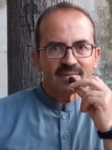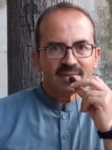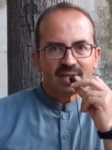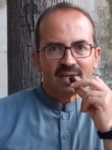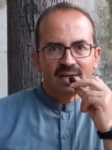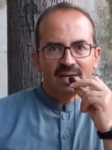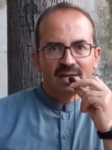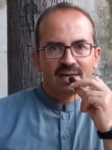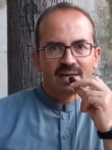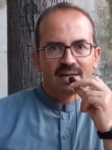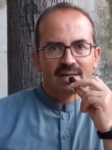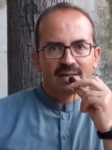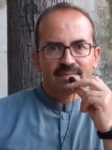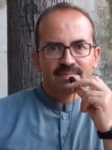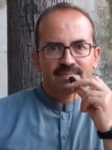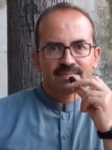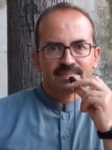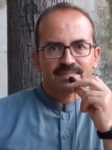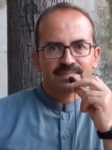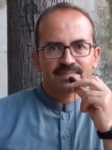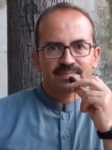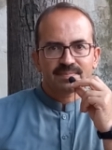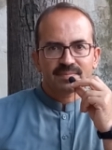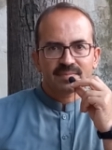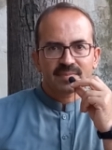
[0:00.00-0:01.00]

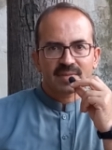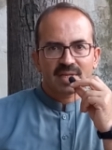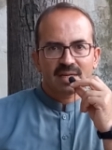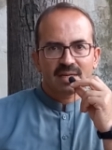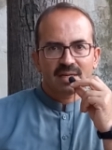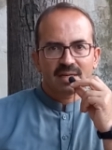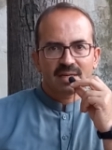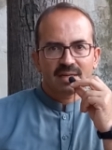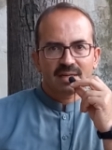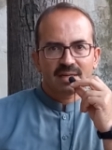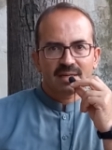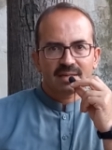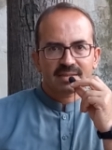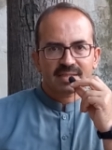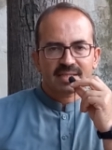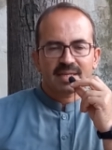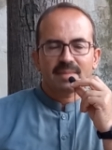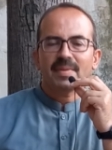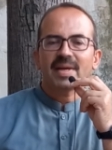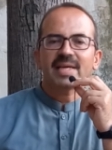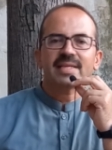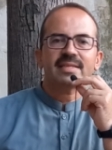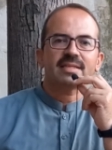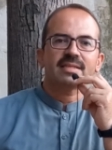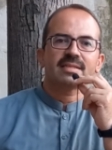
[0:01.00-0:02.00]

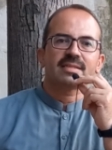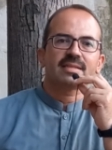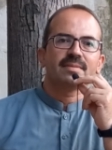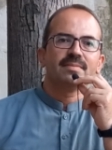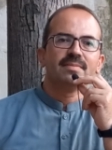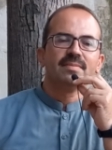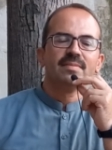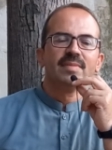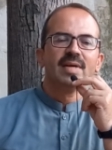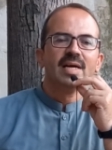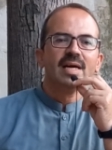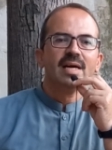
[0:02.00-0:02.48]
Semitism